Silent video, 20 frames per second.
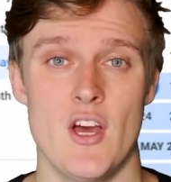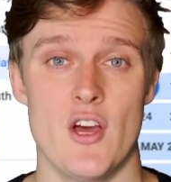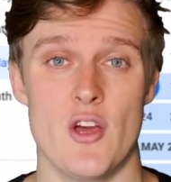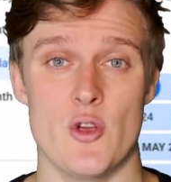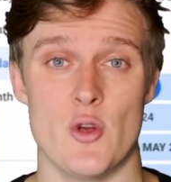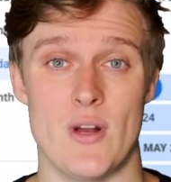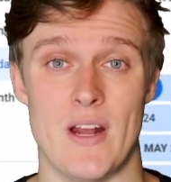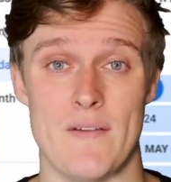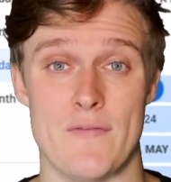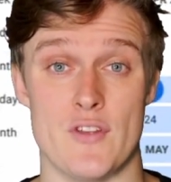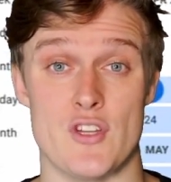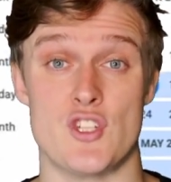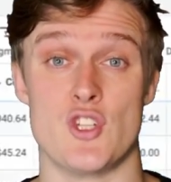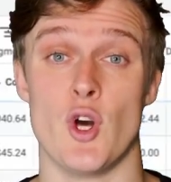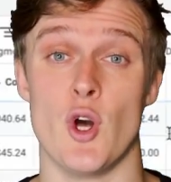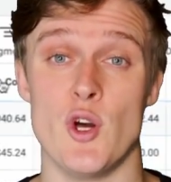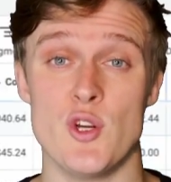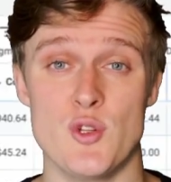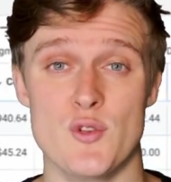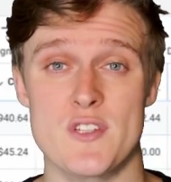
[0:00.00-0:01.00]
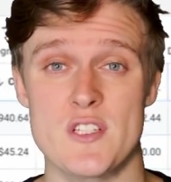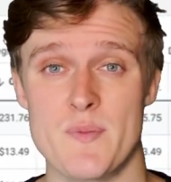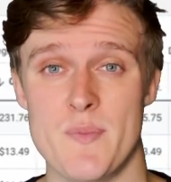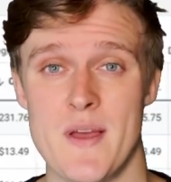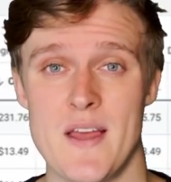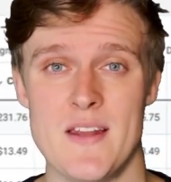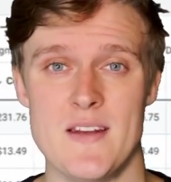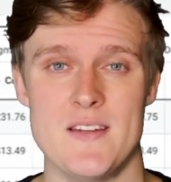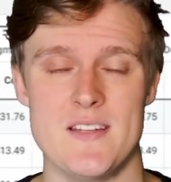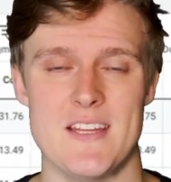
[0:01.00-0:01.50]
You'd have the total
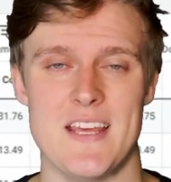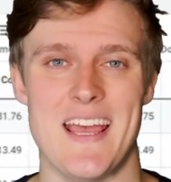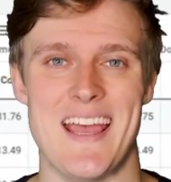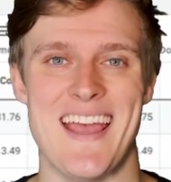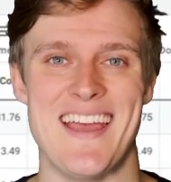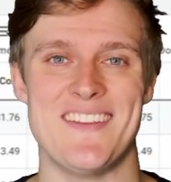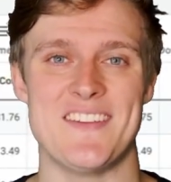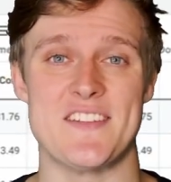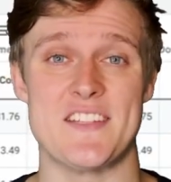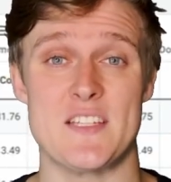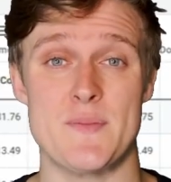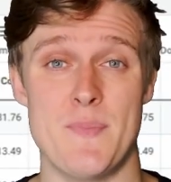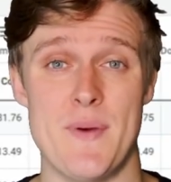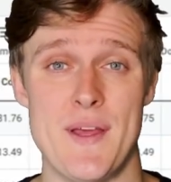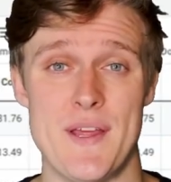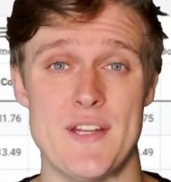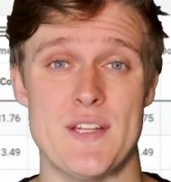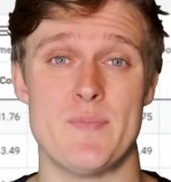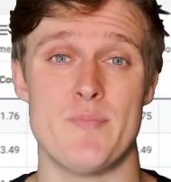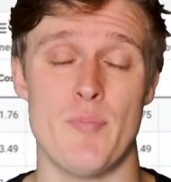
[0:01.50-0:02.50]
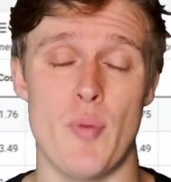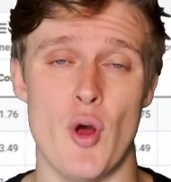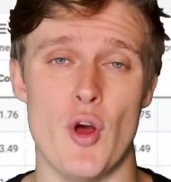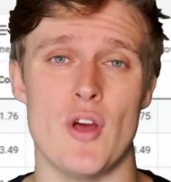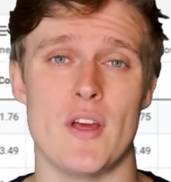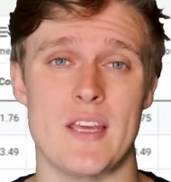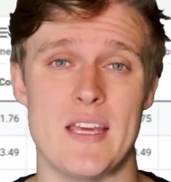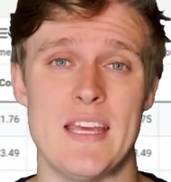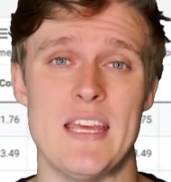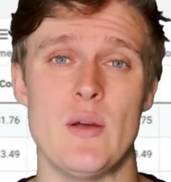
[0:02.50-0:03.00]
spend and the spend per
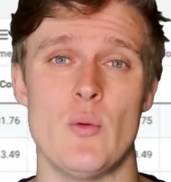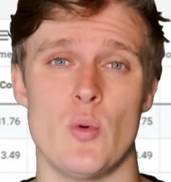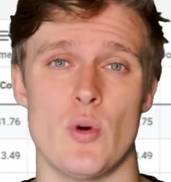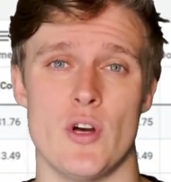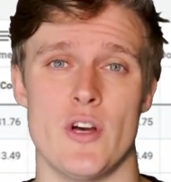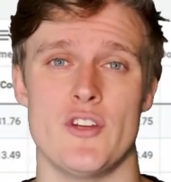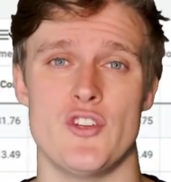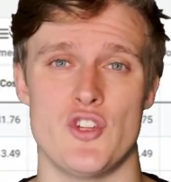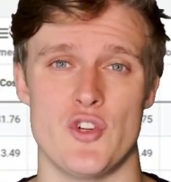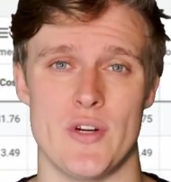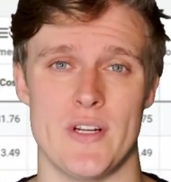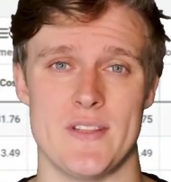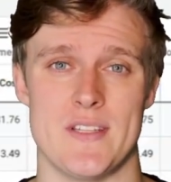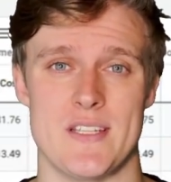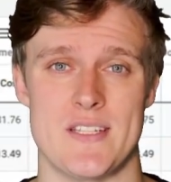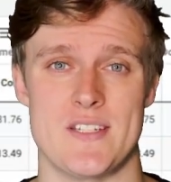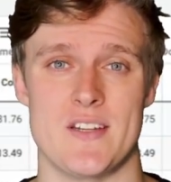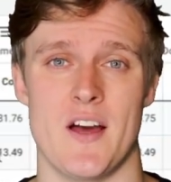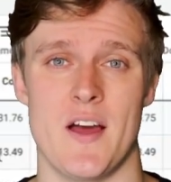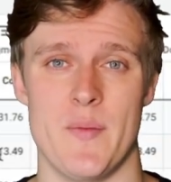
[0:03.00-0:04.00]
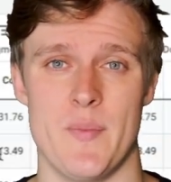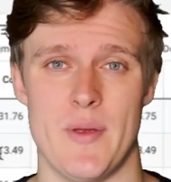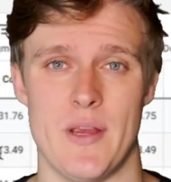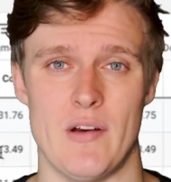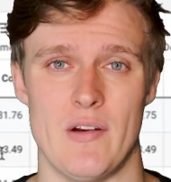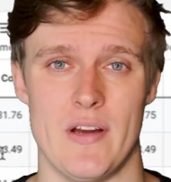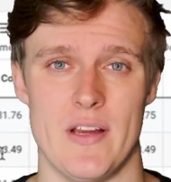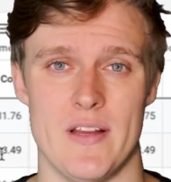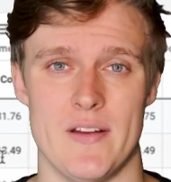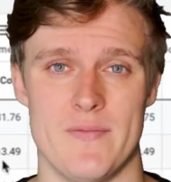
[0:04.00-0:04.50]
keyword during this time
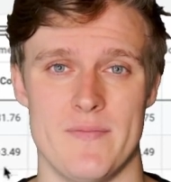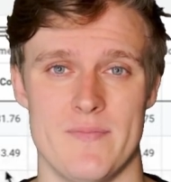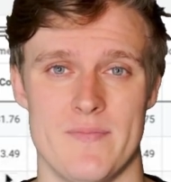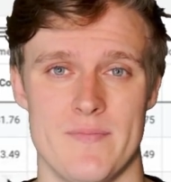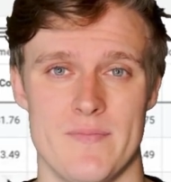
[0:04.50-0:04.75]
period.